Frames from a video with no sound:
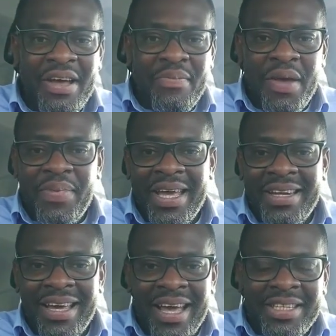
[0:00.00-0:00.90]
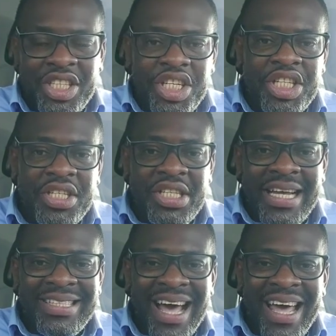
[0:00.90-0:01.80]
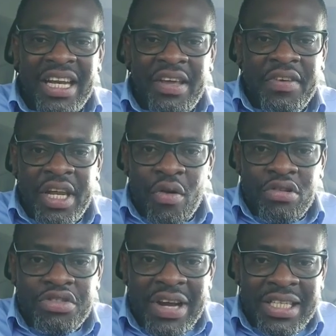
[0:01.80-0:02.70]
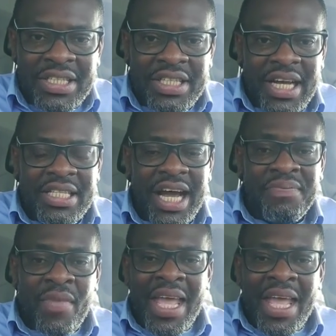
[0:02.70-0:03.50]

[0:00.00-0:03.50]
maybe the teaching sector, and even the construction sector,